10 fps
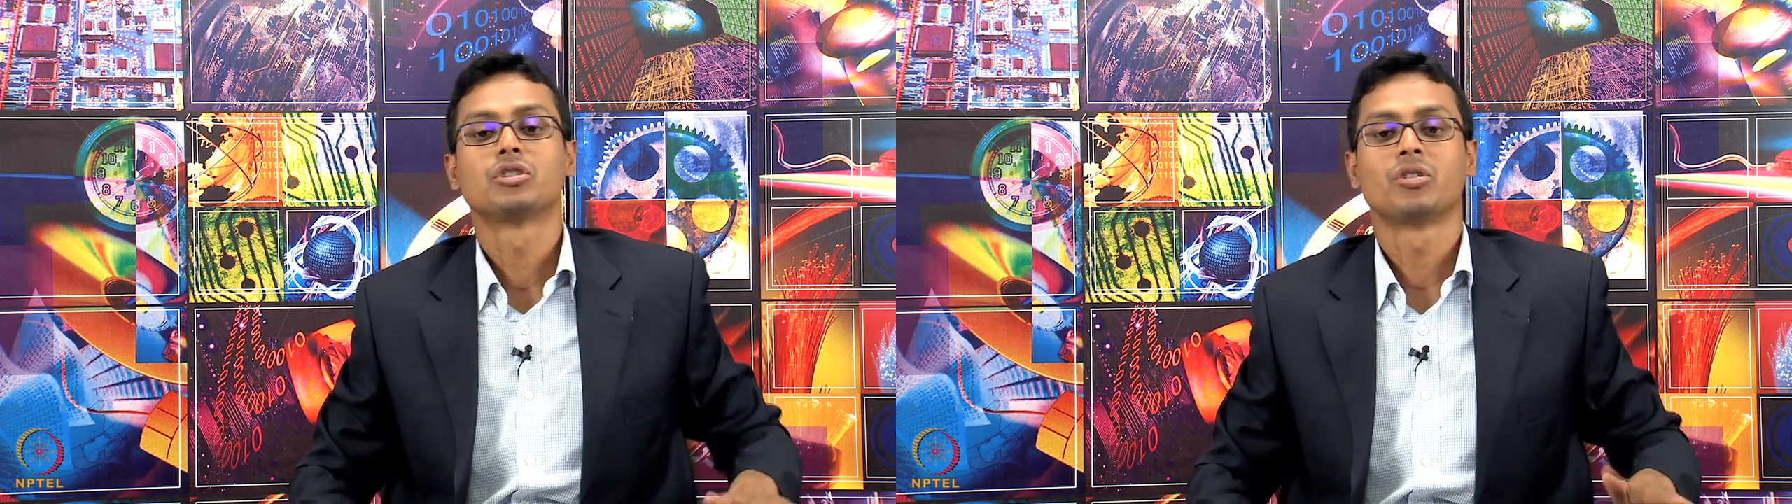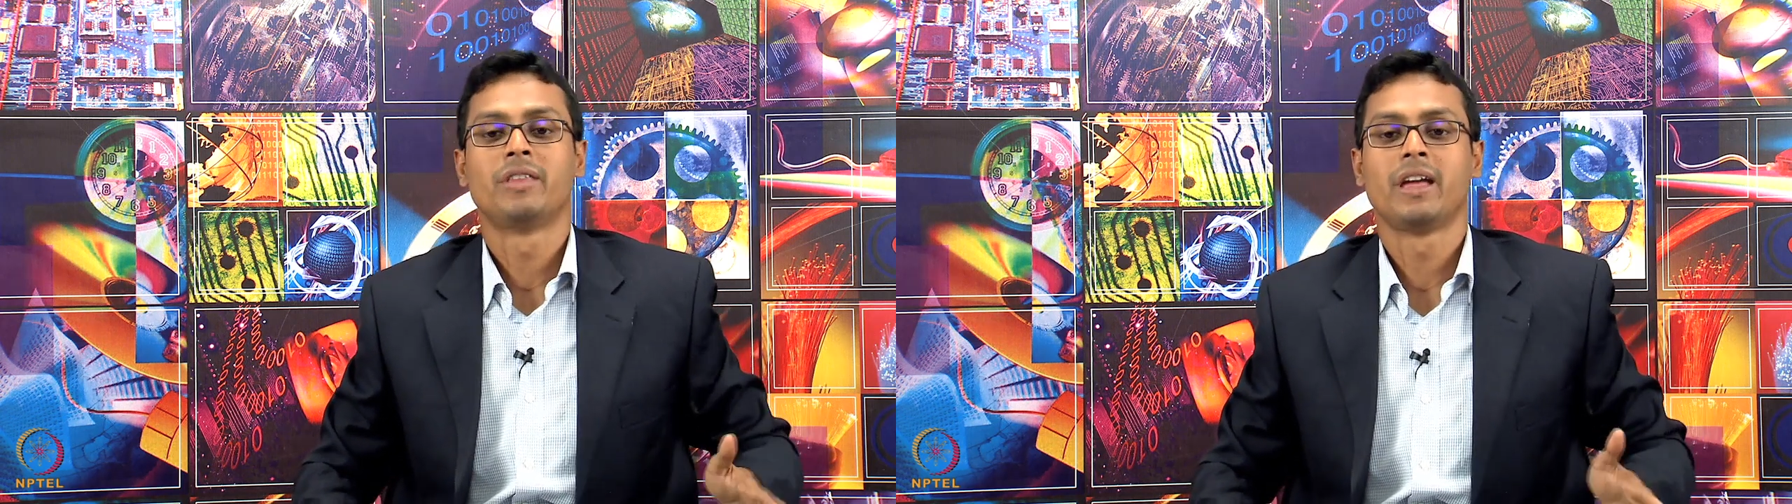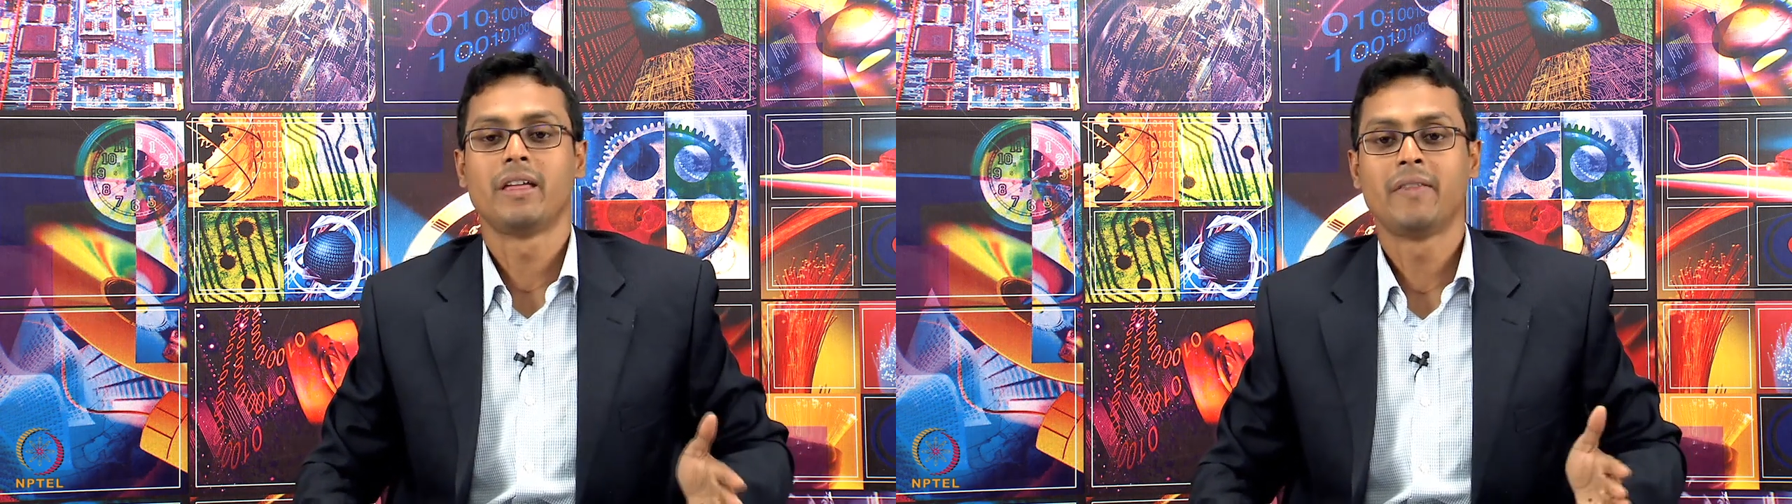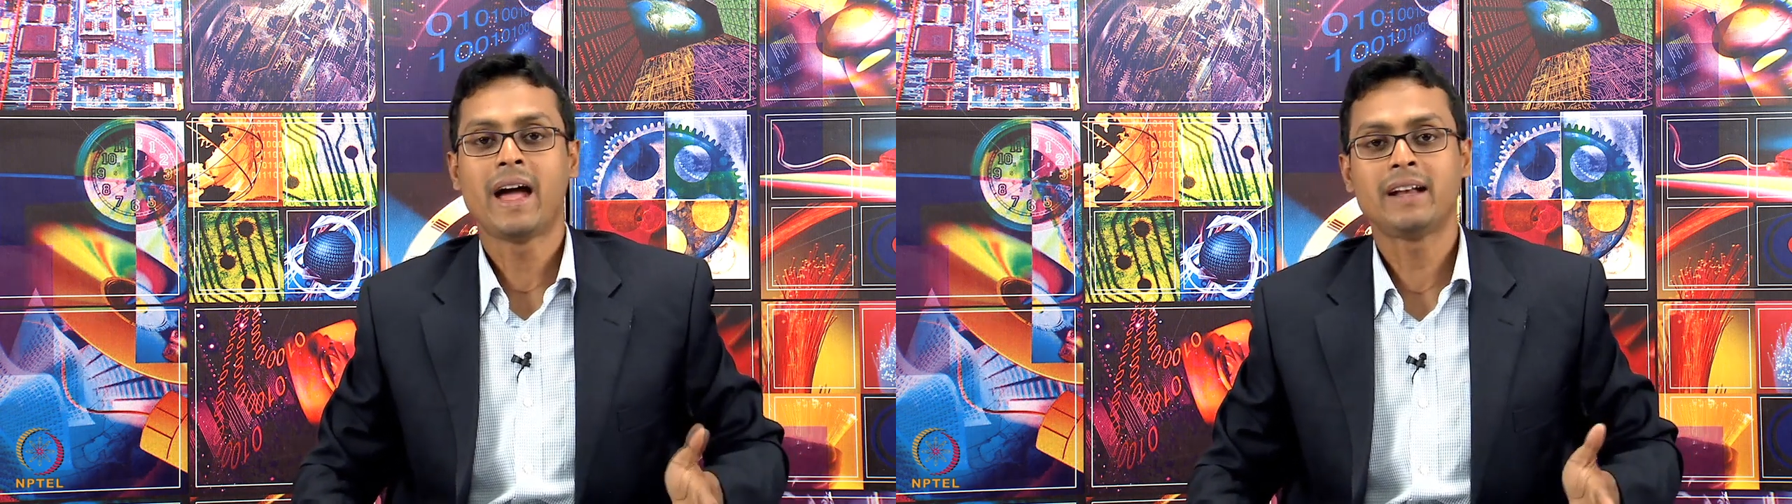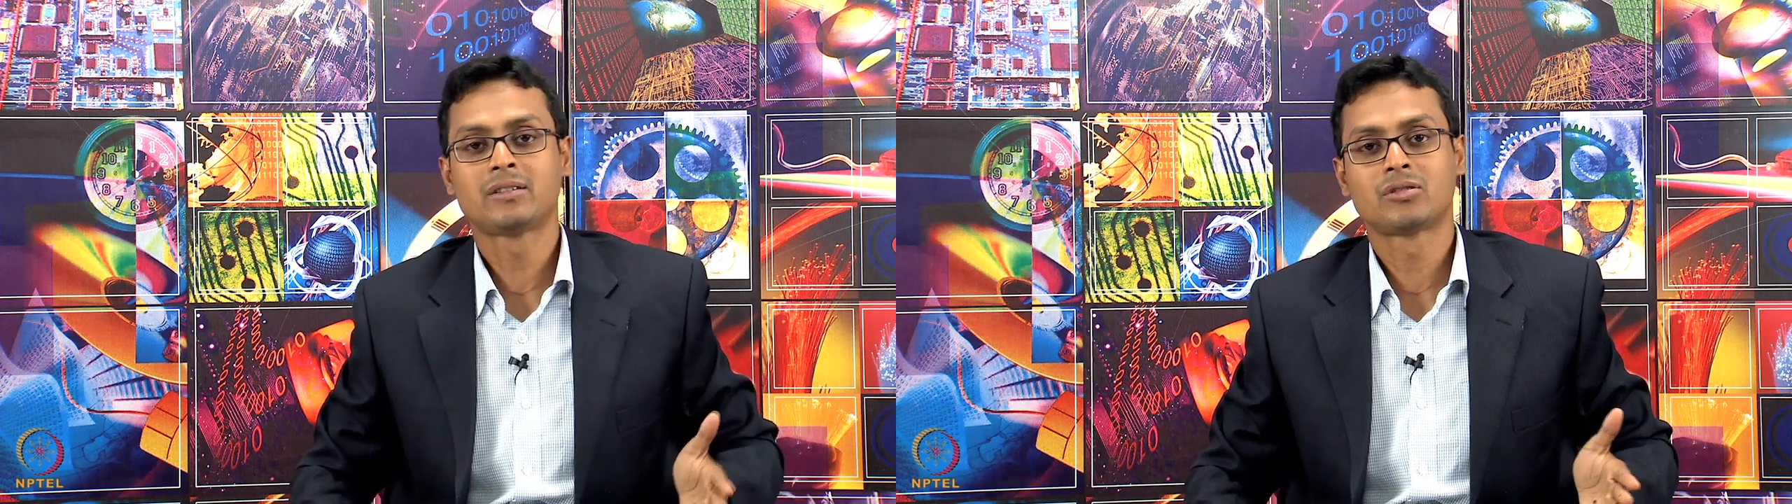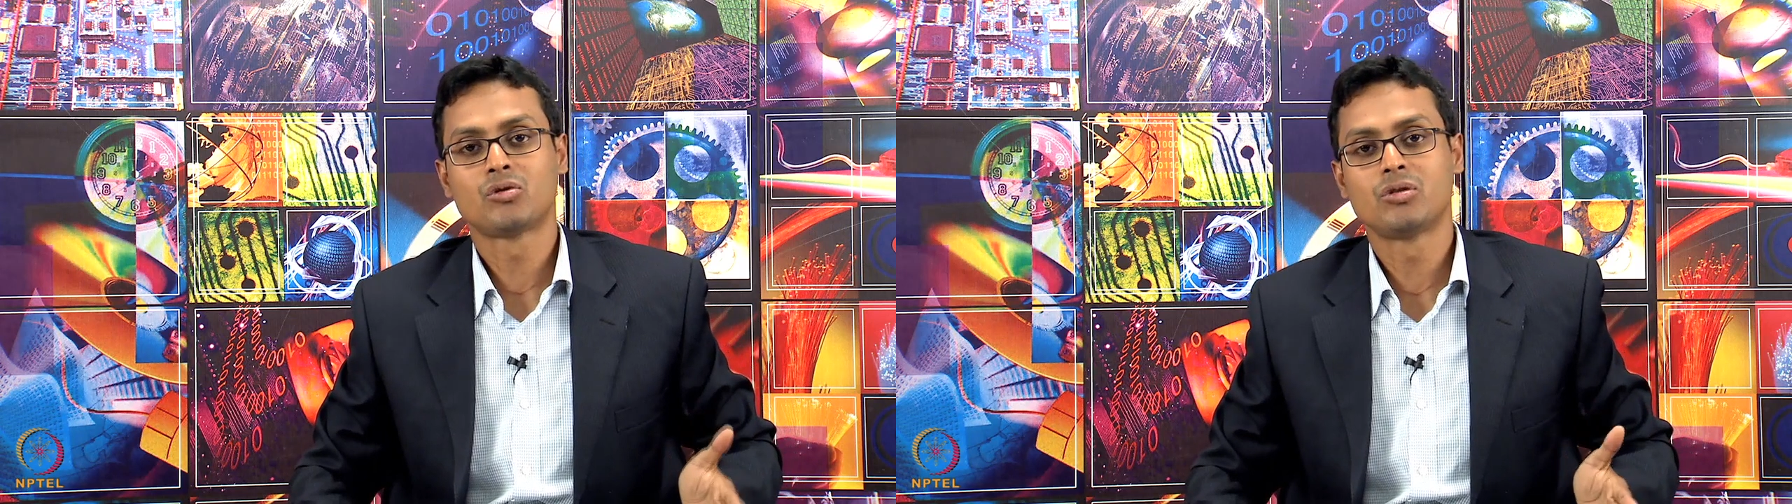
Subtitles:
So, that